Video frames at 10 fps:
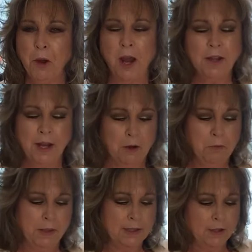think it would
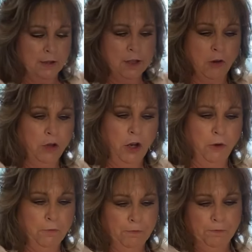be so cute.
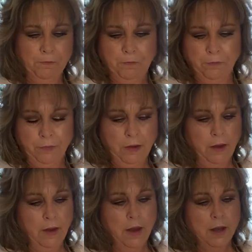
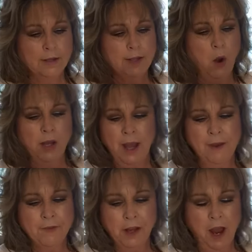So I love
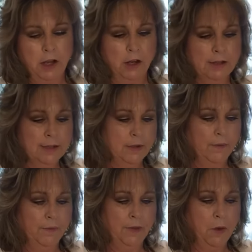the colors
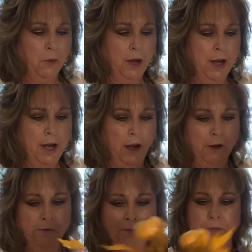that were in here.
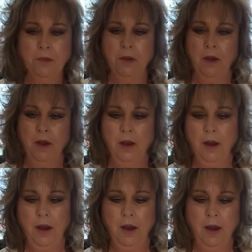
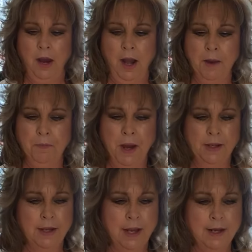And I
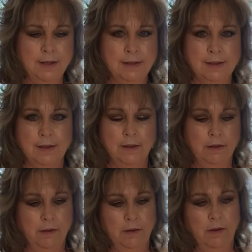picked these
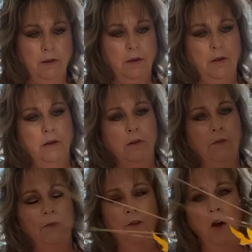
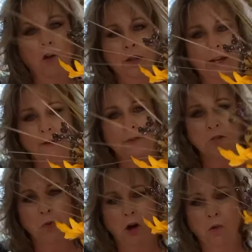fall leaves to
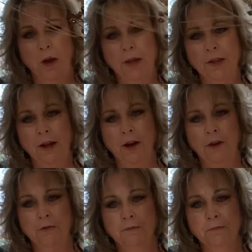work with here.
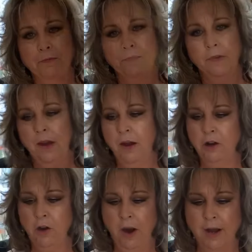And I'll
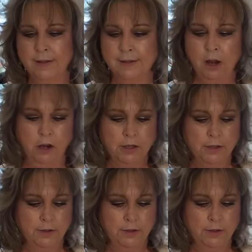go ahead and start.